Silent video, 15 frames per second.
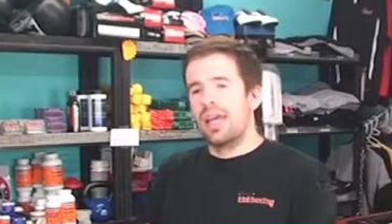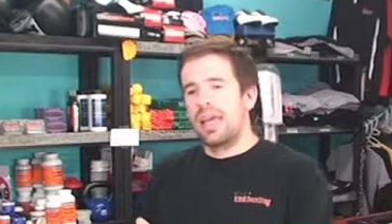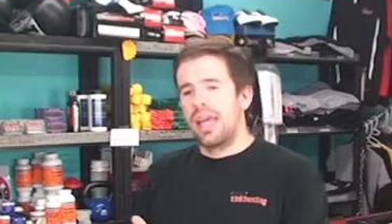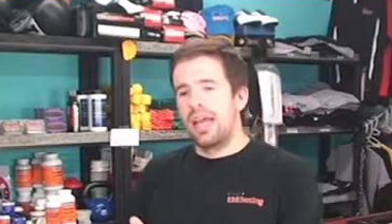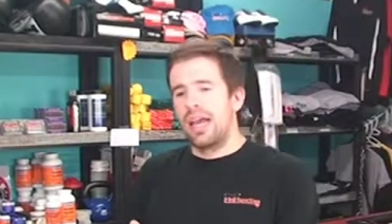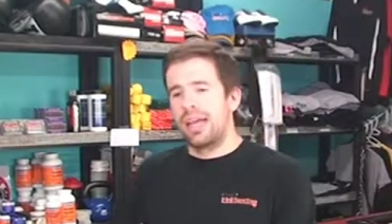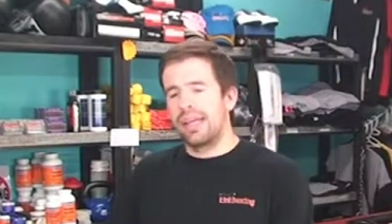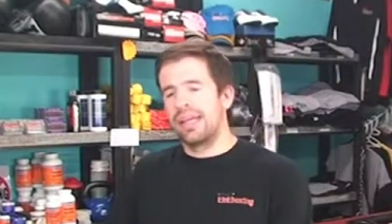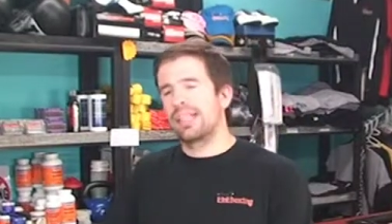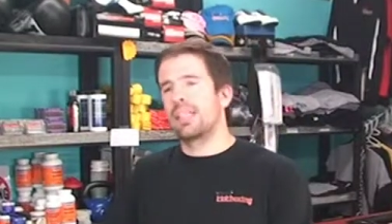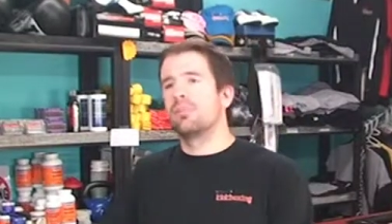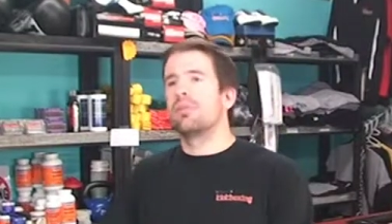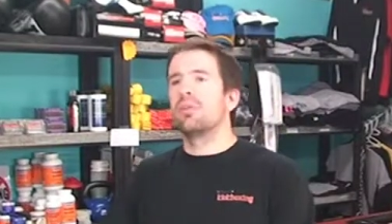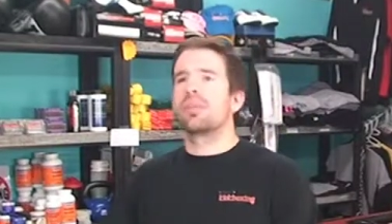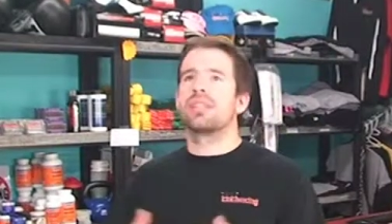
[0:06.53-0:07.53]
Yeah, I get some
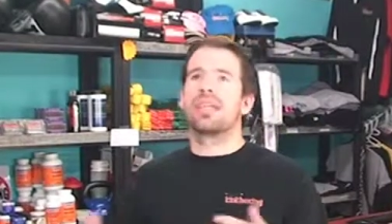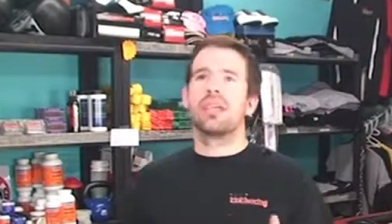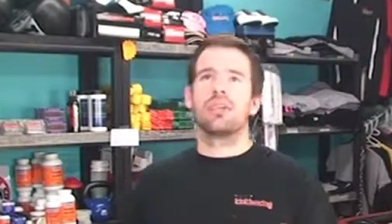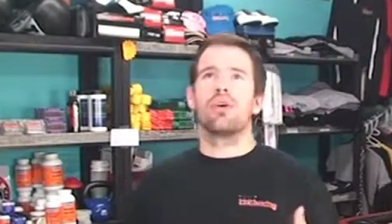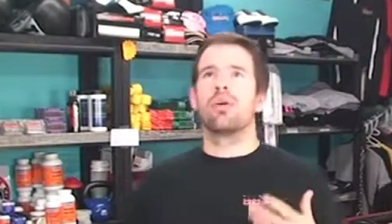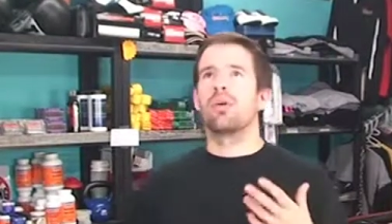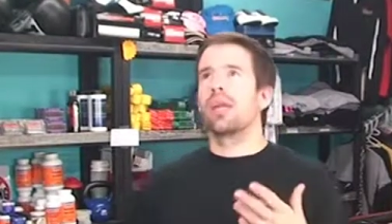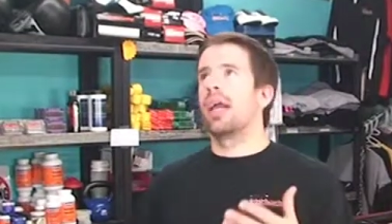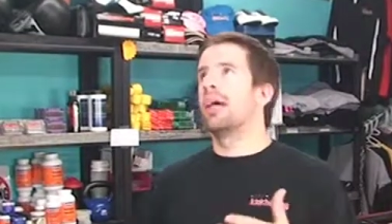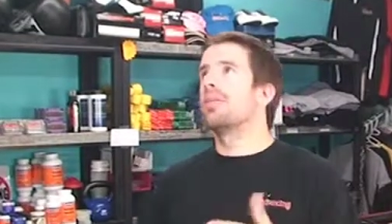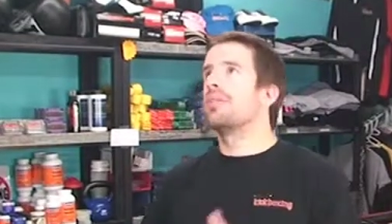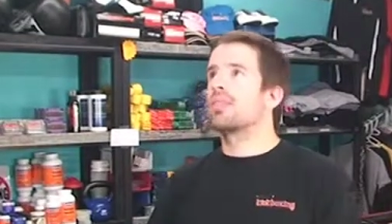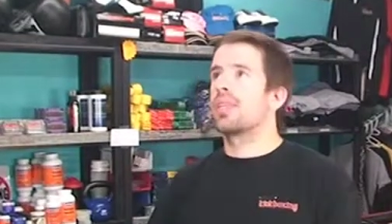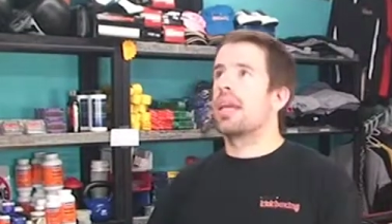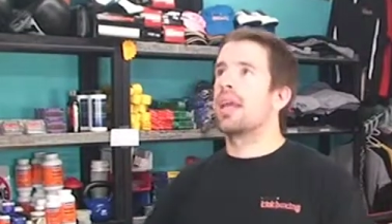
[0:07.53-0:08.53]
people that say, okay, I
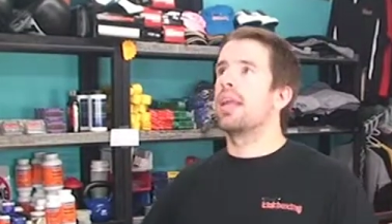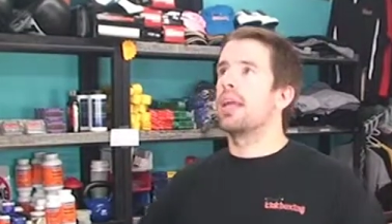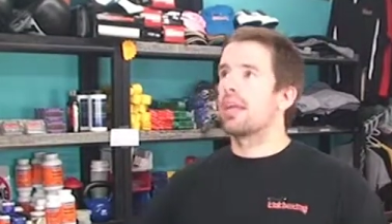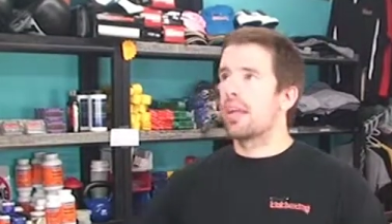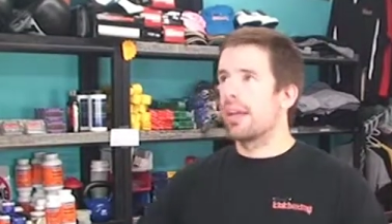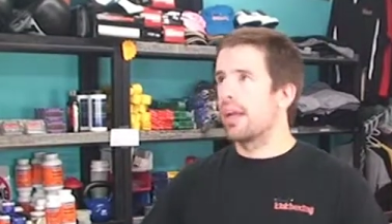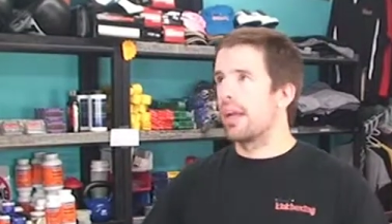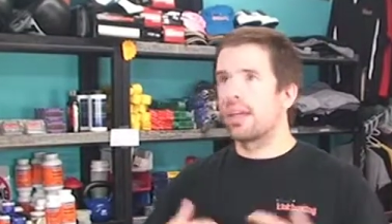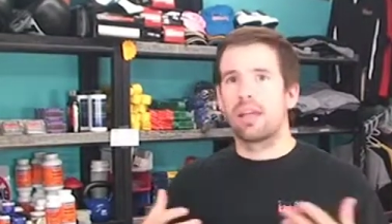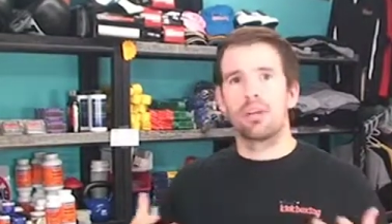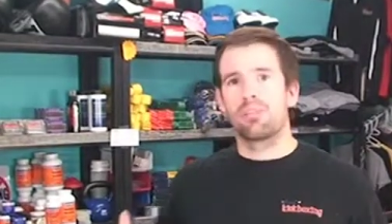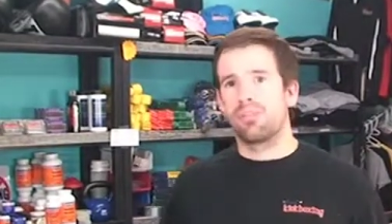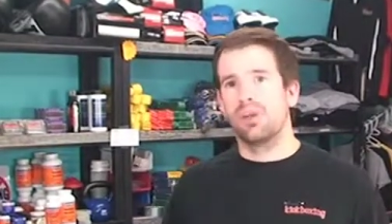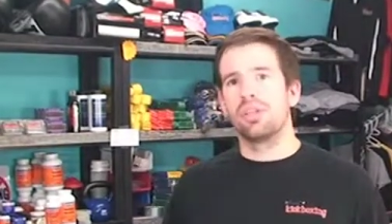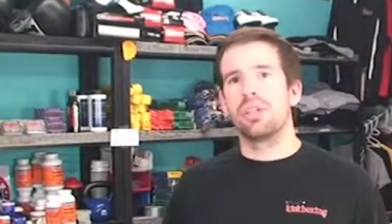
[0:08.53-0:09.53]
understand. I gotta
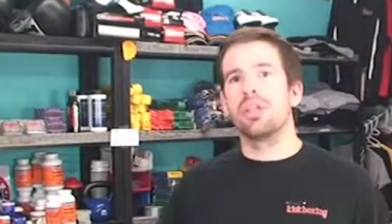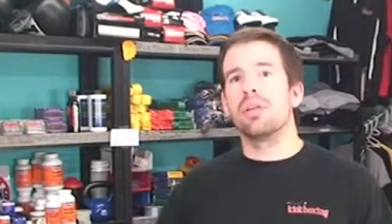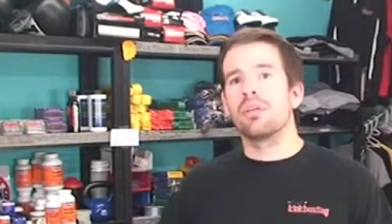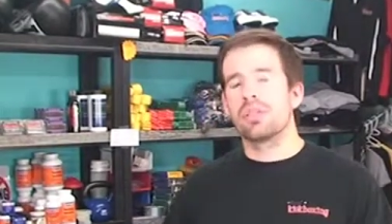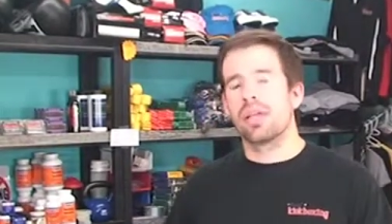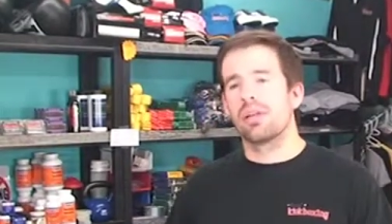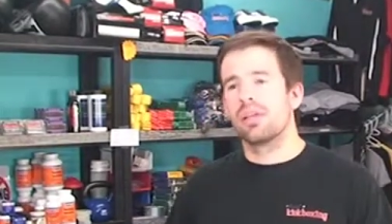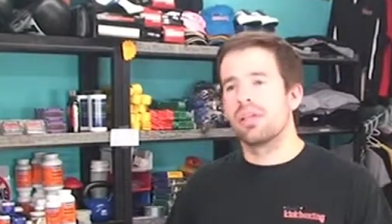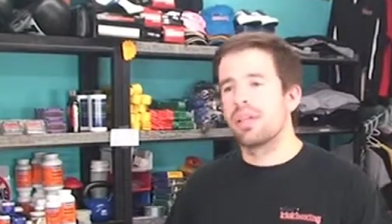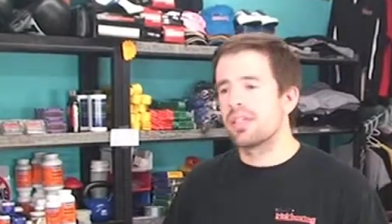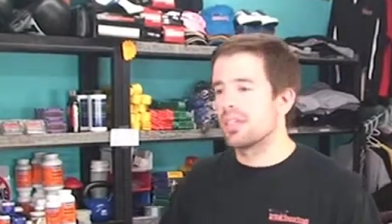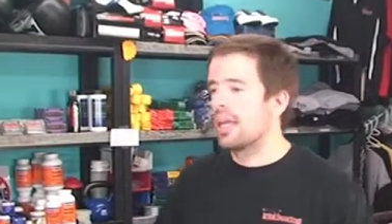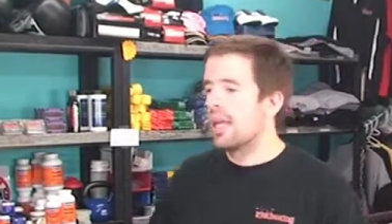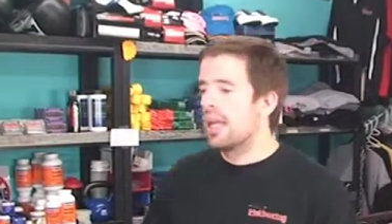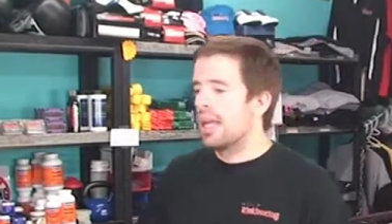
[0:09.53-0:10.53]
build a newsletter
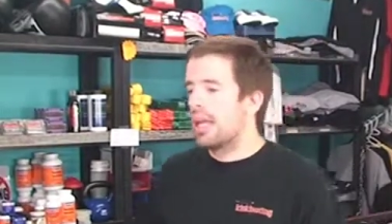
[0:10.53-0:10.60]
list.